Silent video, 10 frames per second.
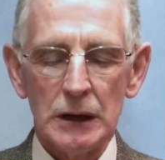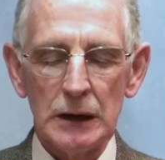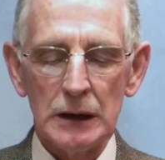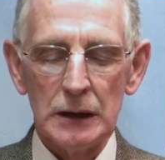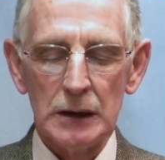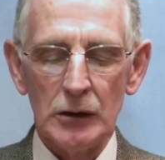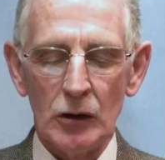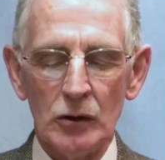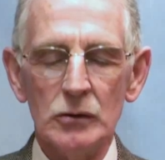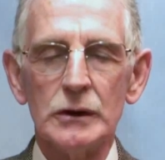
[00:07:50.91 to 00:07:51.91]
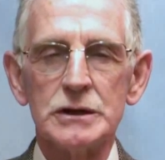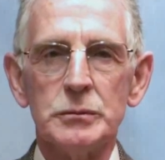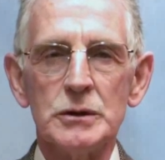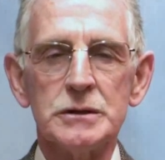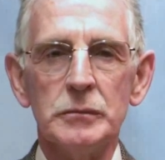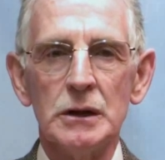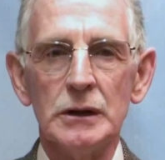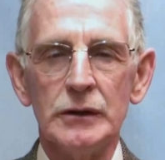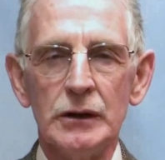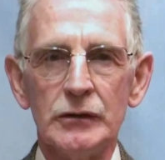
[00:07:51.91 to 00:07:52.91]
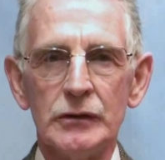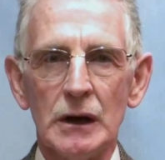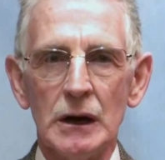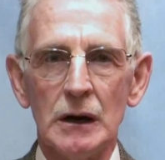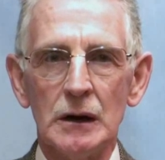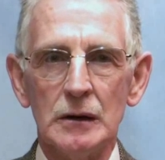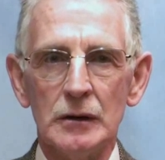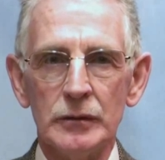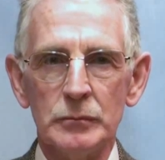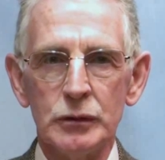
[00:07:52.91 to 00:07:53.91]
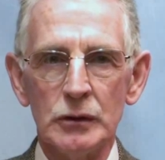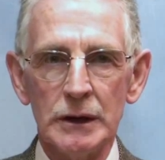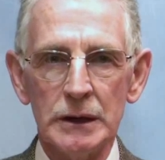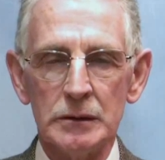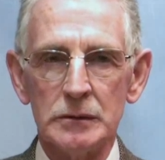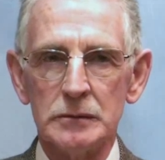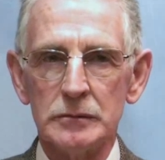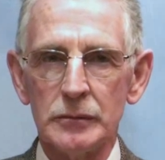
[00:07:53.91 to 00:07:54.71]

all the responsibilities of employing